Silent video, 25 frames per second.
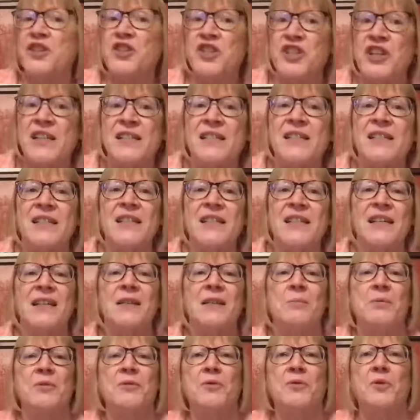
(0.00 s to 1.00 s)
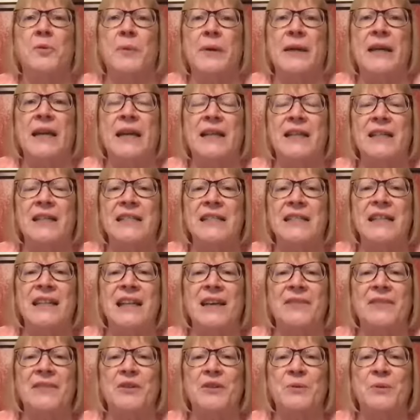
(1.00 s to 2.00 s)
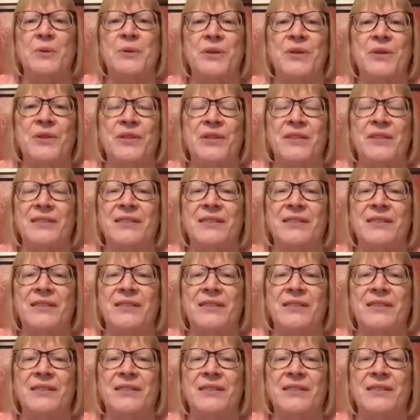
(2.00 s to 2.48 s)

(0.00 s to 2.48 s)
just before we headed to Leavenworth.